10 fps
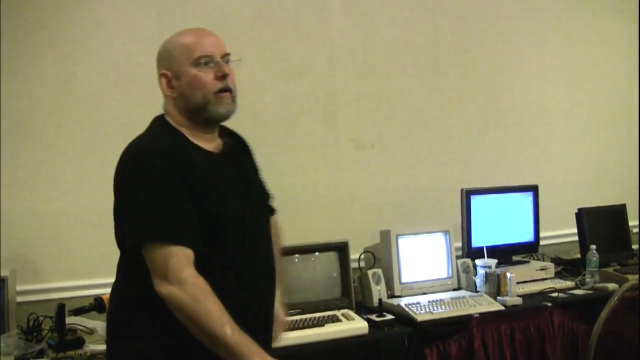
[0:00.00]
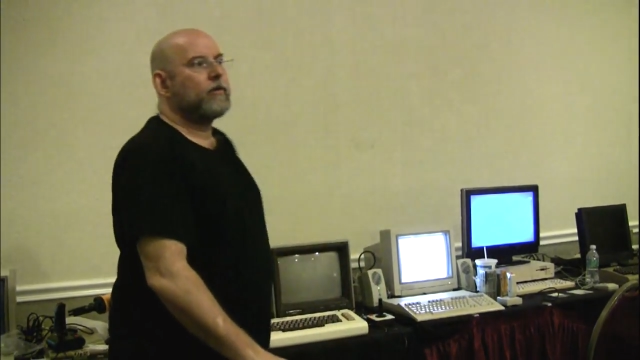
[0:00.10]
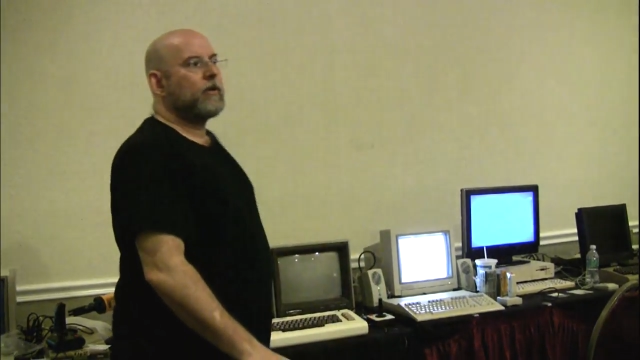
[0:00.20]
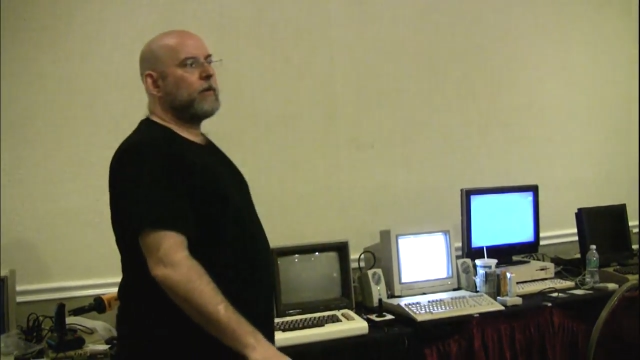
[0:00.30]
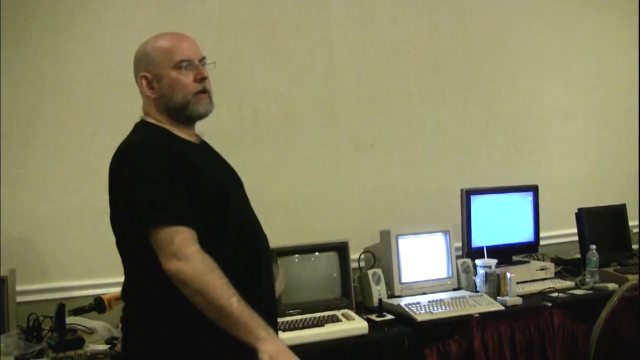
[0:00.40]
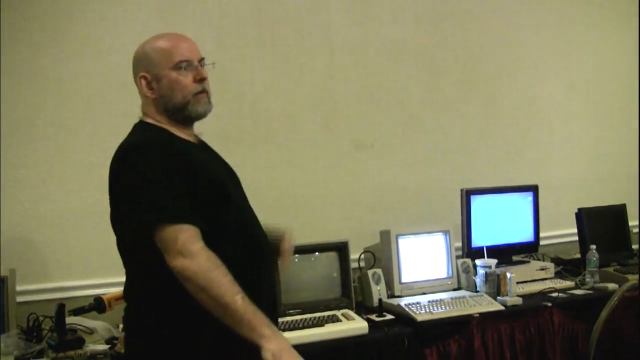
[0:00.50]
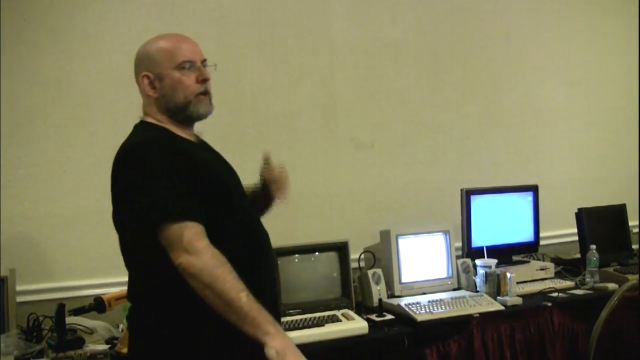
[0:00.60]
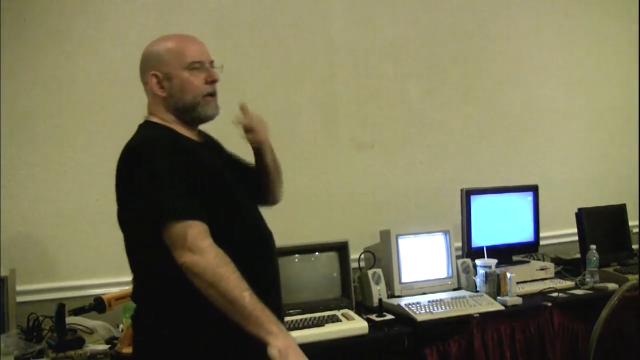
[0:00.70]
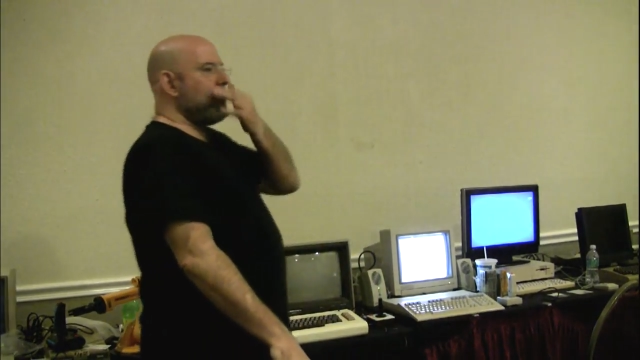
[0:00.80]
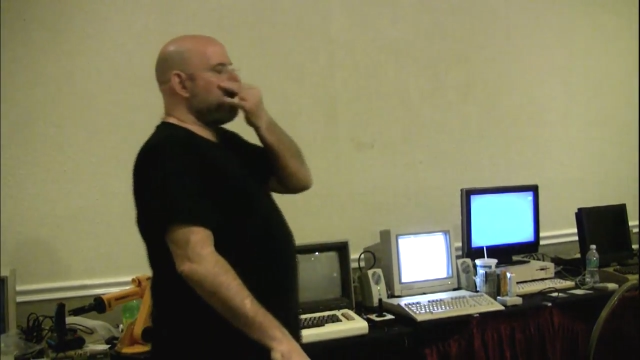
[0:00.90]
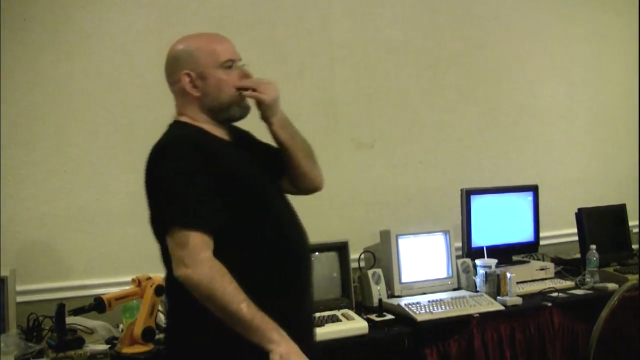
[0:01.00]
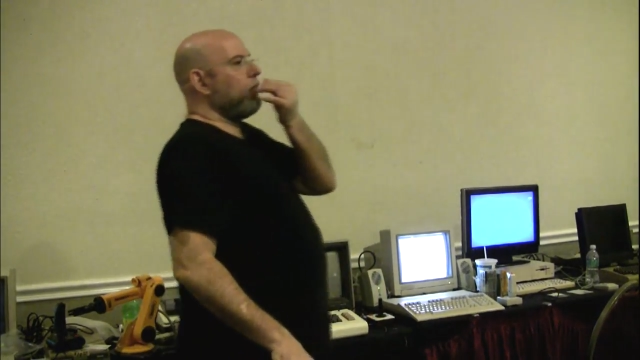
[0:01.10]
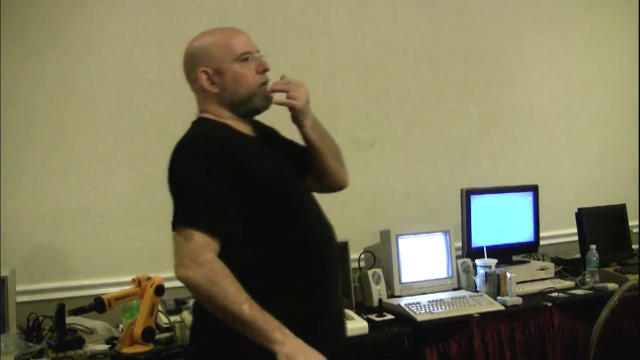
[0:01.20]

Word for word: Somebody complained about a